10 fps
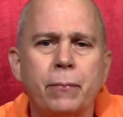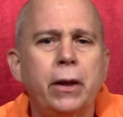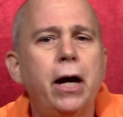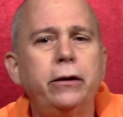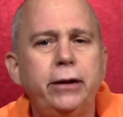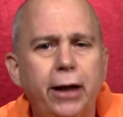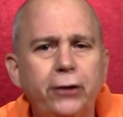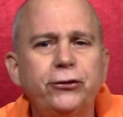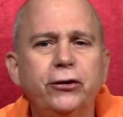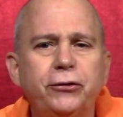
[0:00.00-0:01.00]
and the
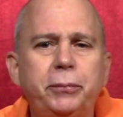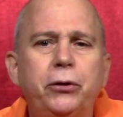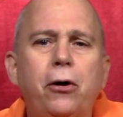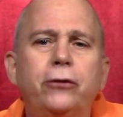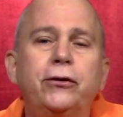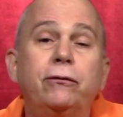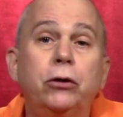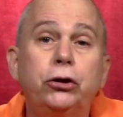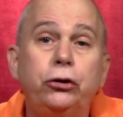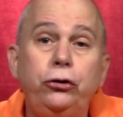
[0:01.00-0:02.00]
essence because of
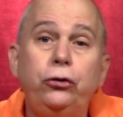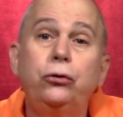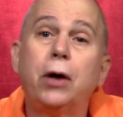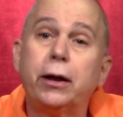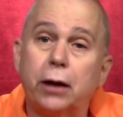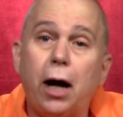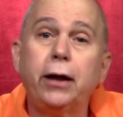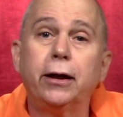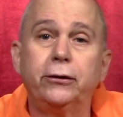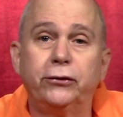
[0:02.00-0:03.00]
which you and I
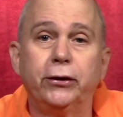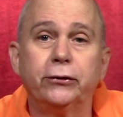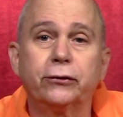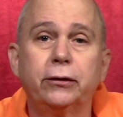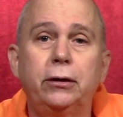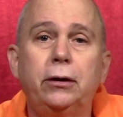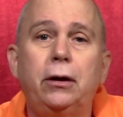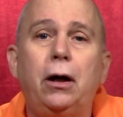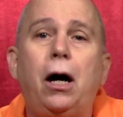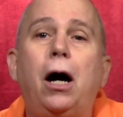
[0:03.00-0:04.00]
exist
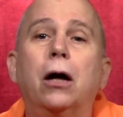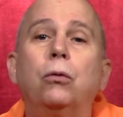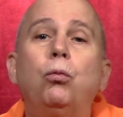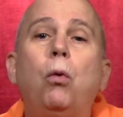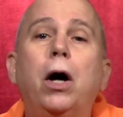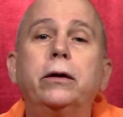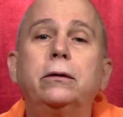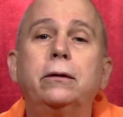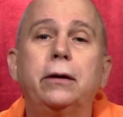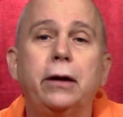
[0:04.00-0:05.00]
are
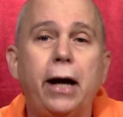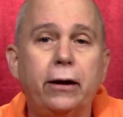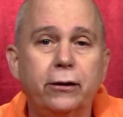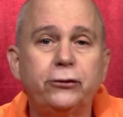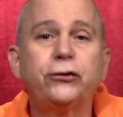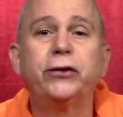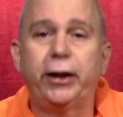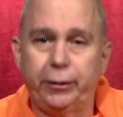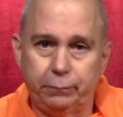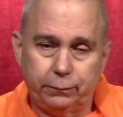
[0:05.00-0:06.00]
one and the
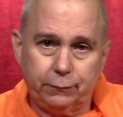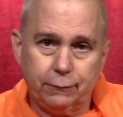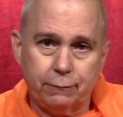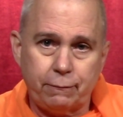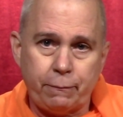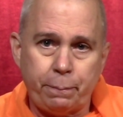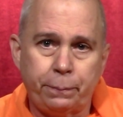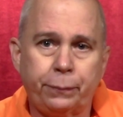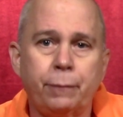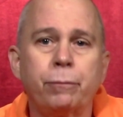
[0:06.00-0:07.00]
same.
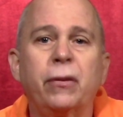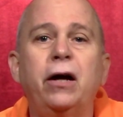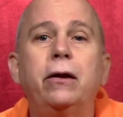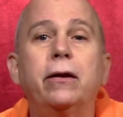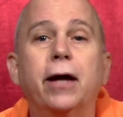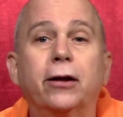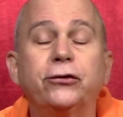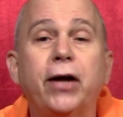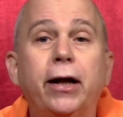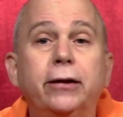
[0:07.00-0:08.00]

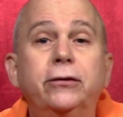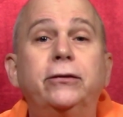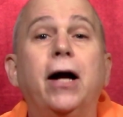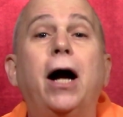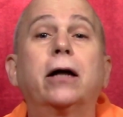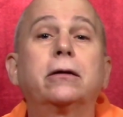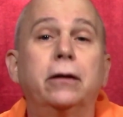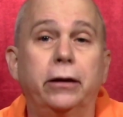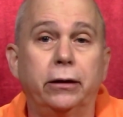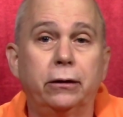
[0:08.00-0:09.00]
That's
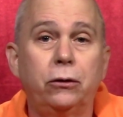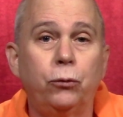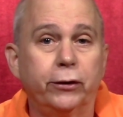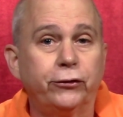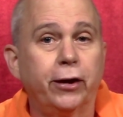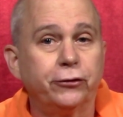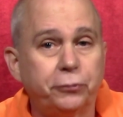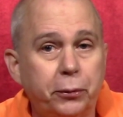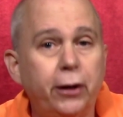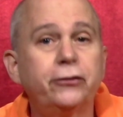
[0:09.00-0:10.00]
exactly what's
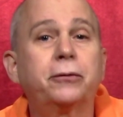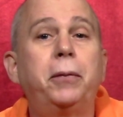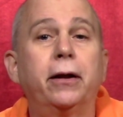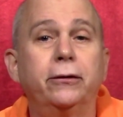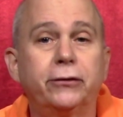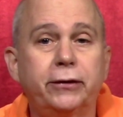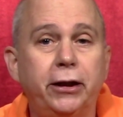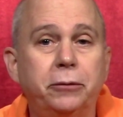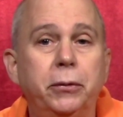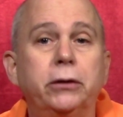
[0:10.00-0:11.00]
expressed by the
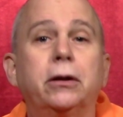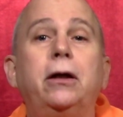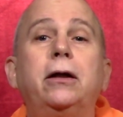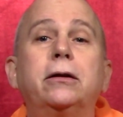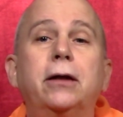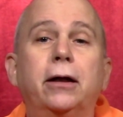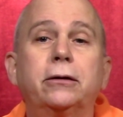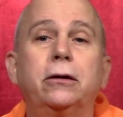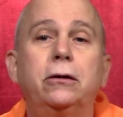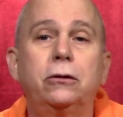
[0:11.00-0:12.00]
statement
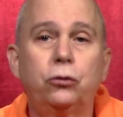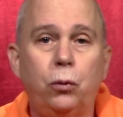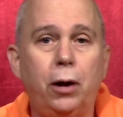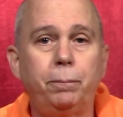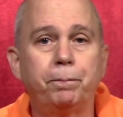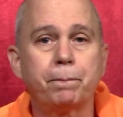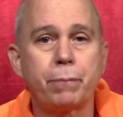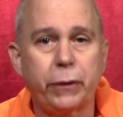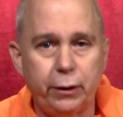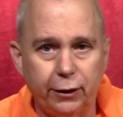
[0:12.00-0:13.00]
Tat Tvam
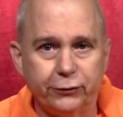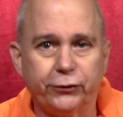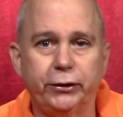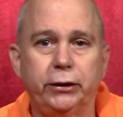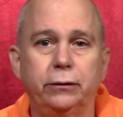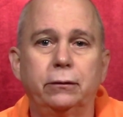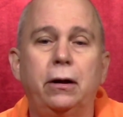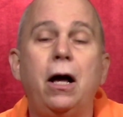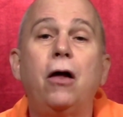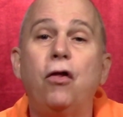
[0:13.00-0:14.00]
Asi,
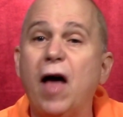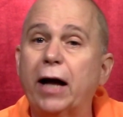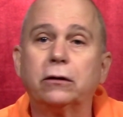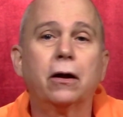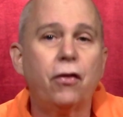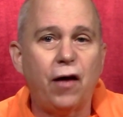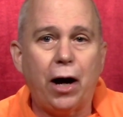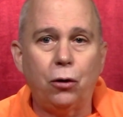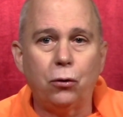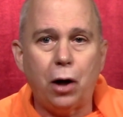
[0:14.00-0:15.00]
that
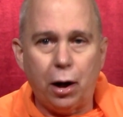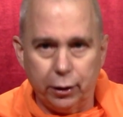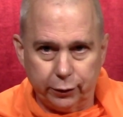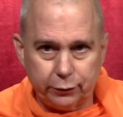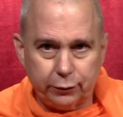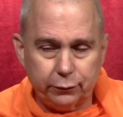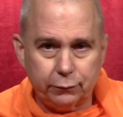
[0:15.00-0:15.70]
thou art.